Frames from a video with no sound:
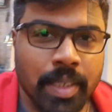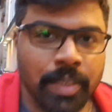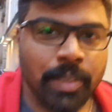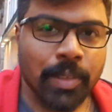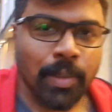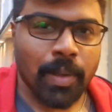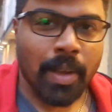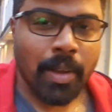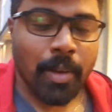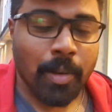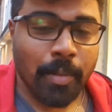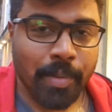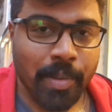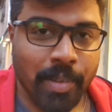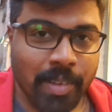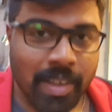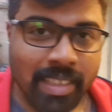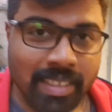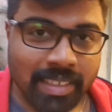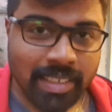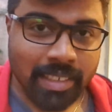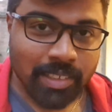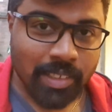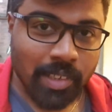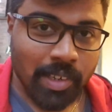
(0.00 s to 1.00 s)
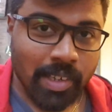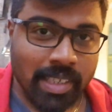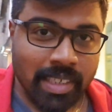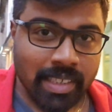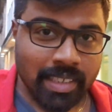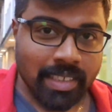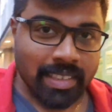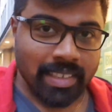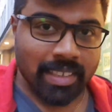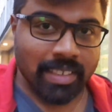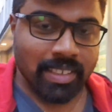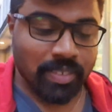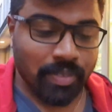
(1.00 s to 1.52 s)
So I hope you guys enjoyed
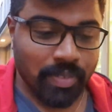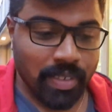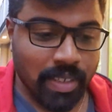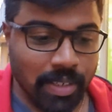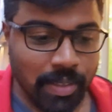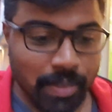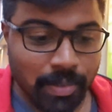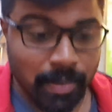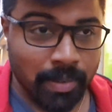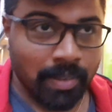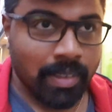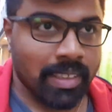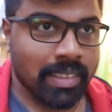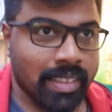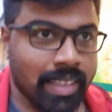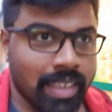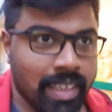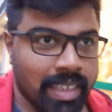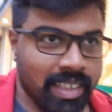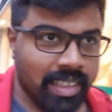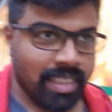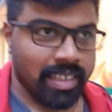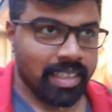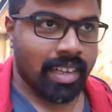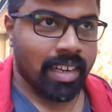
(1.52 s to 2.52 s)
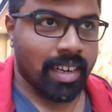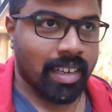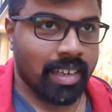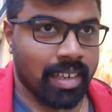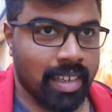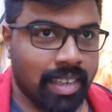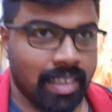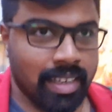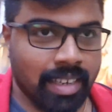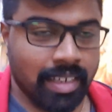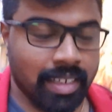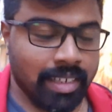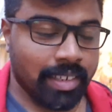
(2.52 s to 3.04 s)
this video. It's getting dark
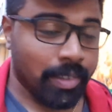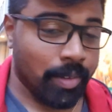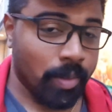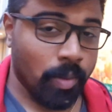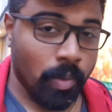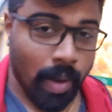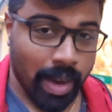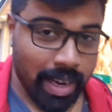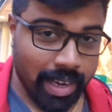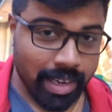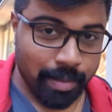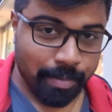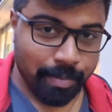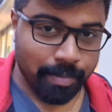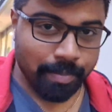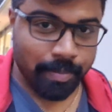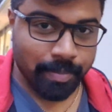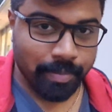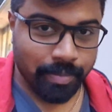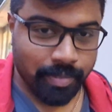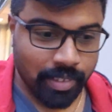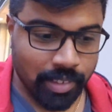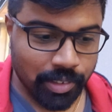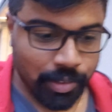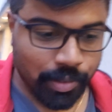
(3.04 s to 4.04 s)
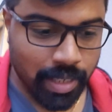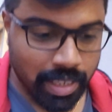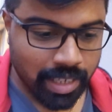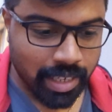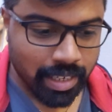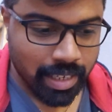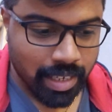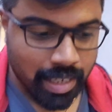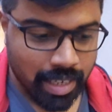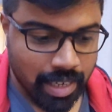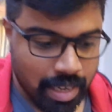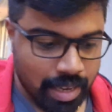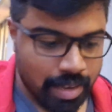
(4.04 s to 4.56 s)
and I need to wind up for today,
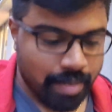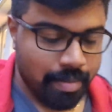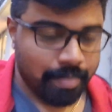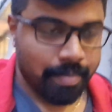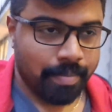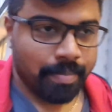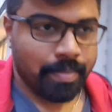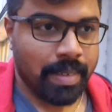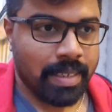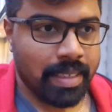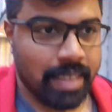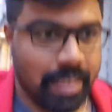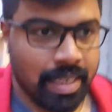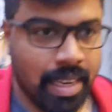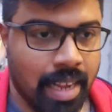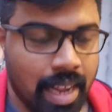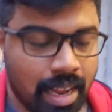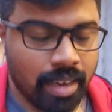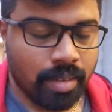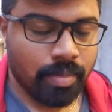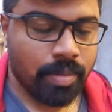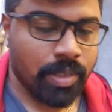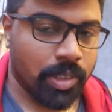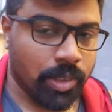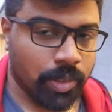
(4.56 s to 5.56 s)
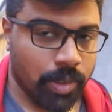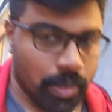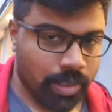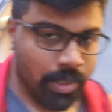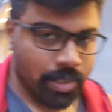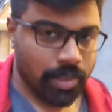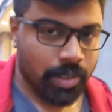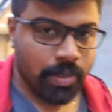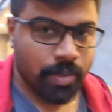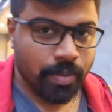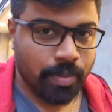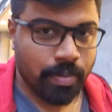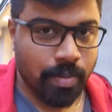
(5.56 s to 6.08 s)
but I'll be
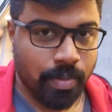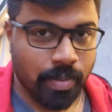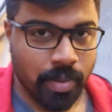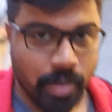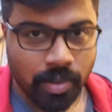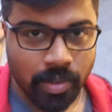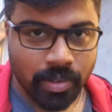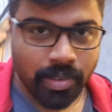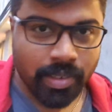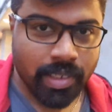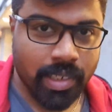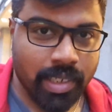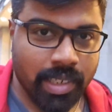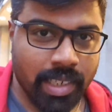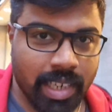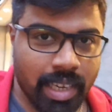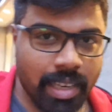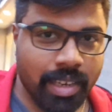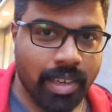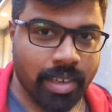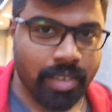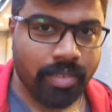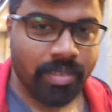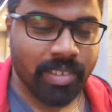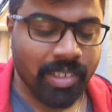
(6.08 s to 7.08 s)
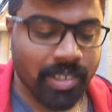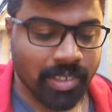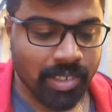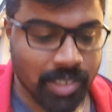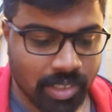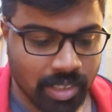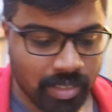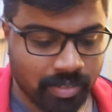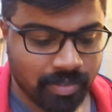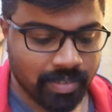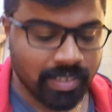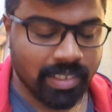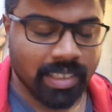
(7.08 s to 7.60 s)
showing you more inner
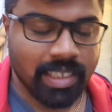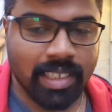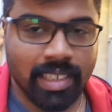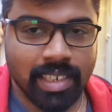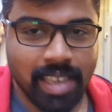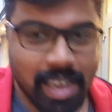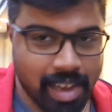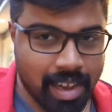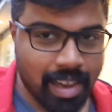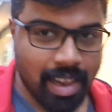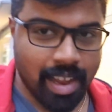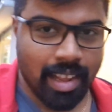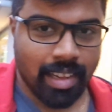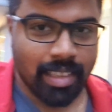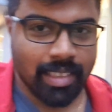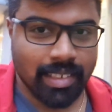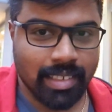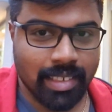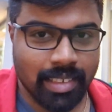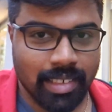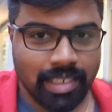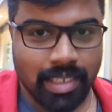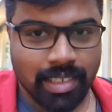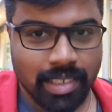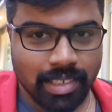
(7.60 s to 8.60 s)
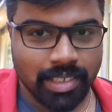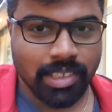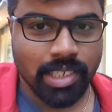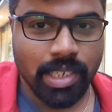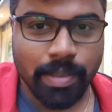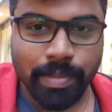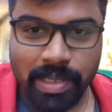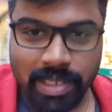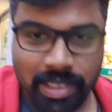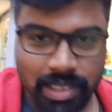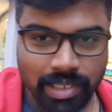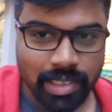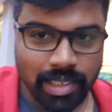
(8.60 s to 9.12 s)
views of the Erlangen city, the
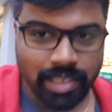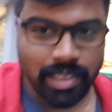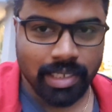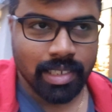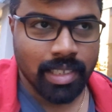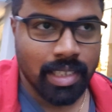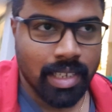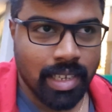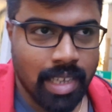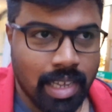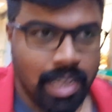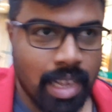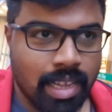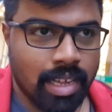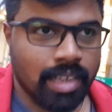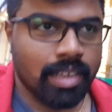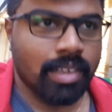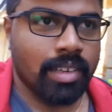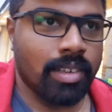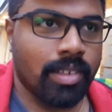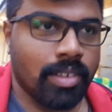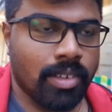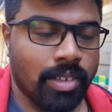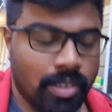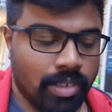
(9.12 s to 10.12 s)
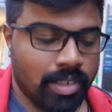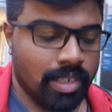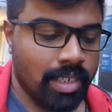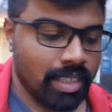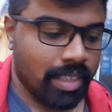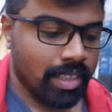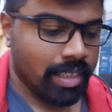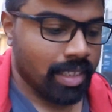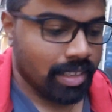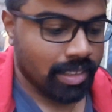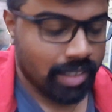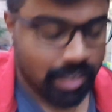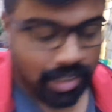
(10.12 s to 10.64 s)
German city, and not only
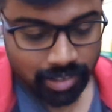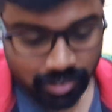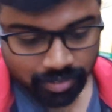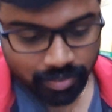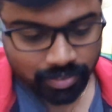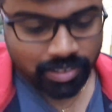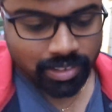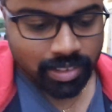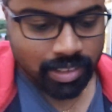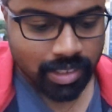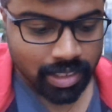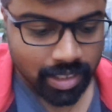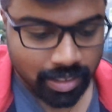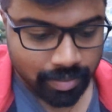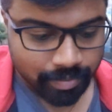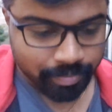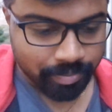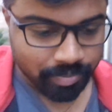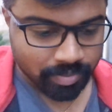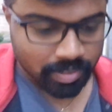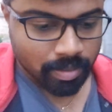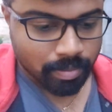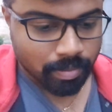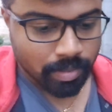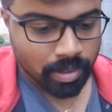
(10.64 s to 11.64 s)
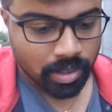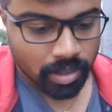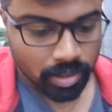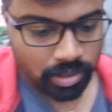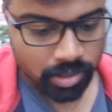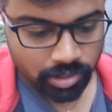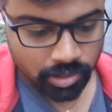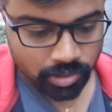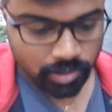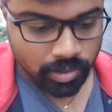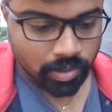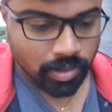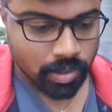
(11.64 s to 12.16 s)
the insides of the city, but
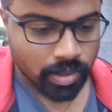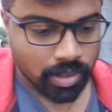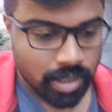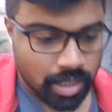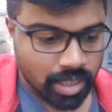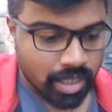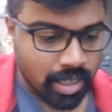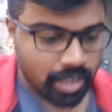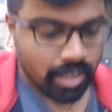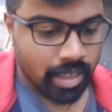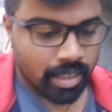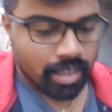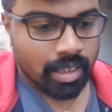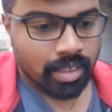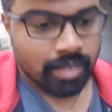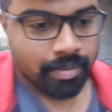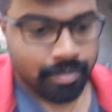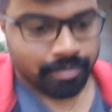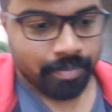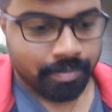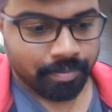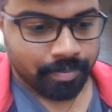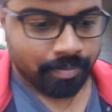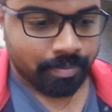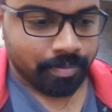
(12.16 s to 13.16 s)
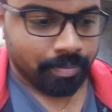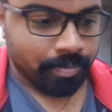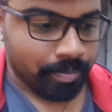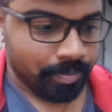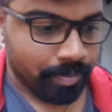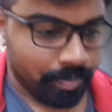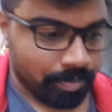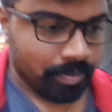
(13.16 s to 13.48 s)
also um,